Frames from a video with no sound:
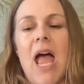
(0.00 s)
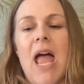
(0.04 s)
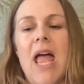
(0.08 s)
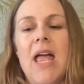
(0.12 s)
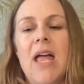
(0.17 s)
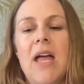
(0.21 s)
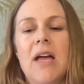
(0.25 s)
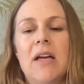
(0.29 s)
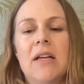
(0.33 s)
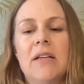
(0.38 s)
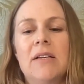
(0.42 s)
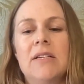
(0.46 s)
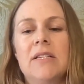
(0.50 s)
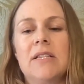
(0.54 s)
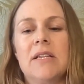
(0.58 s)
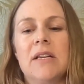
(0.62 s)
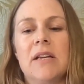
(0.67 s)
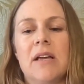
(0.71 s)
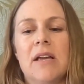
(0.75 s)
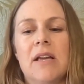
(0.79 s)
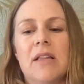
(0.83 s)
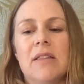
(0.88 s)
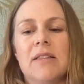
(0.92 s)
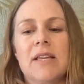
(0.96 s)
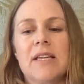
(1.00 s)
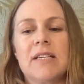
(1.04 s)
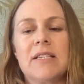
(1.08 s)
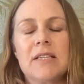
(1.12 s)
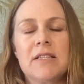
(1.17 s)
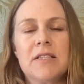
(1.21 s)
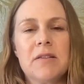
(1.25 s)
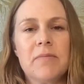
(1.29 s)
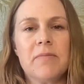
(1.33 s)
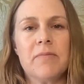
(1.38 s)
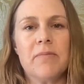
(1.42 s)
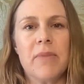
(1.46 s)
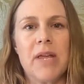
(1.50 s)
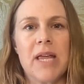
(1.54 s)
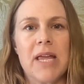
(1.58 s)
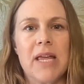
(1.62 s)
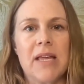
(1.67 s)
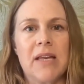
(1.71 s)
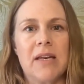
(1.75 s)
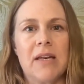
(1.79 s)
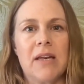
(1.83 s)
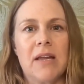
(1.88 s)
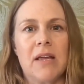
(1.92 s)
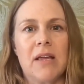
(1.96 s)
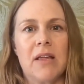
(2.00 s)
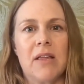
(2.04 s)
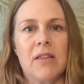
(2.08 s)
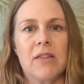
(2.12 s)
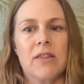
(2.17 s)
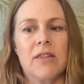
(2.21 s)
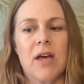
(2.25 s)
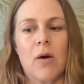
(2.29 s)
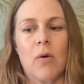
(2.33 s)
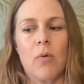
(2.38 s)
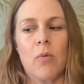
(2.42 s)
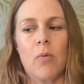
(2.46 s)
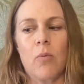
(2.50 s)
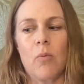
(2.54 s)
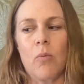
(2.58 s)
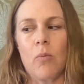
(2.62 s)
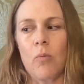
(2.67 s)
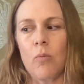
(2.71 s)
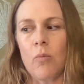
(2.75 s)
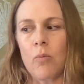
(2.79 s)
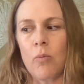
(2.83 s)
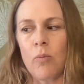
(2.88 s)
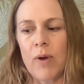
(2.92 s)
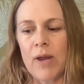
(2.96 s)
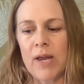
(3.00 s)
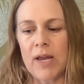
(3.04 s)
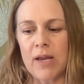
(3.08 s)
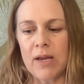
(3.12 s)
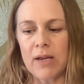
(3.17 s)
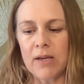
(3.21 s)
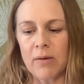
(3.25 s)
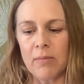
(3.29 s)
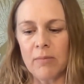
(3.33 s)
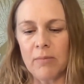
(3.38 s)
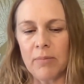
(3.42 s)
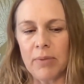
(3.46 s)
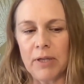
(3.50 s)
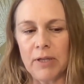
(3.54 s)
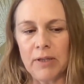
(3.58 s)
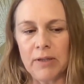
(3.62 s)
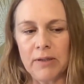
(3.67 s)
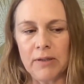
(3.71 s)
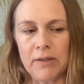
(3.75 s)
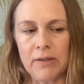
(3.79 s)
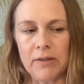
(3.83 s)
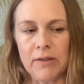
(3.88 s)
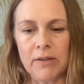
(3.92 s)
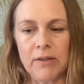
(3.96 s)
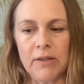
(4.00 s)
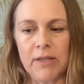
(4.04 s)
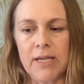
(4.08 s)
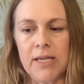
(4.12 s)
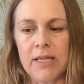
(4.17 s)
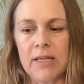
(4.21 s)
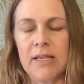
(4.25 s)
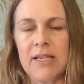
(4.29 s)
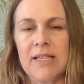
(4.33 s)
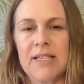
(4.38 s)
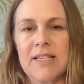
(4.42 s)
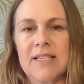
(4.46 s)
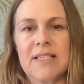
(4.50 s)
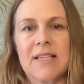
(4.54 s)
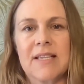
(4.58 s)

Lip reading: And that doesn't mean that we completely